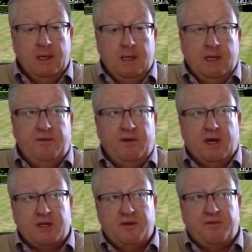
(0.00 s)
If you
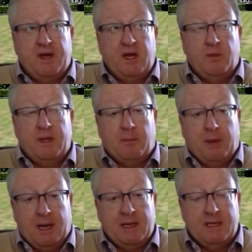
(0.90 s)
cut your finger with a
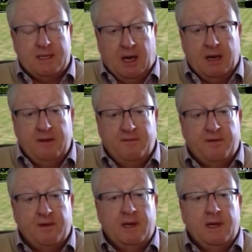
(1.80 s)
blunt knife,
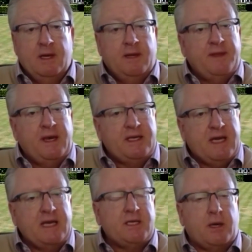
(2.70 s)
then it
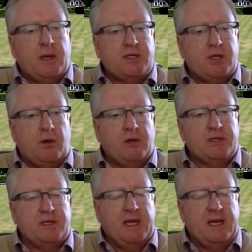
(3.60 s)
takes a much longer
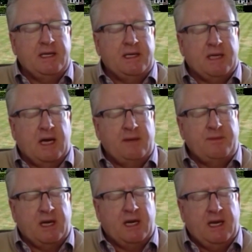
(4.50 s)
time
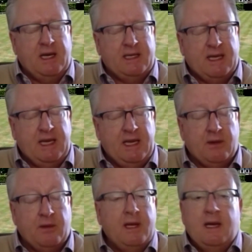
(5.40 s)
to
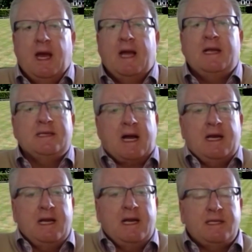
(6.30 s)
heal.
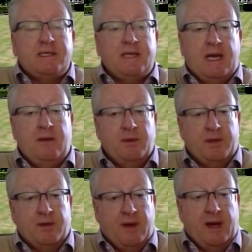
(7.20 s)
Exactly the same with
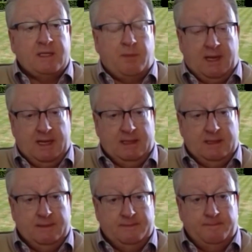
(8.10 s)
the grass plant.
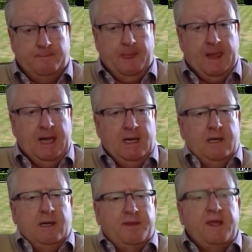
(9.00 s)

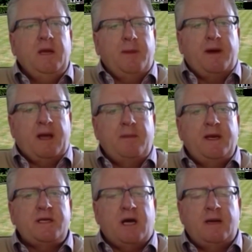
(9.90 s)
Think about how many
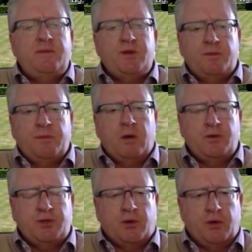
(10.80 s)
times you
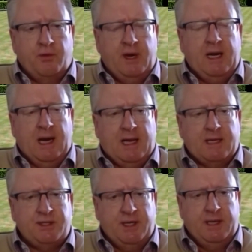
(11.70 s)
mowed your green
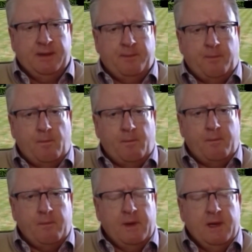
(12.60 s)
last year.
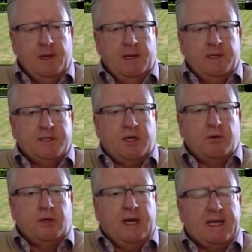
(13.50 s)

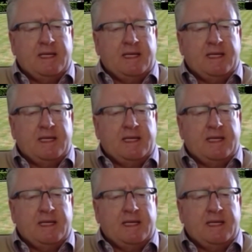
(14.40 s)
So get the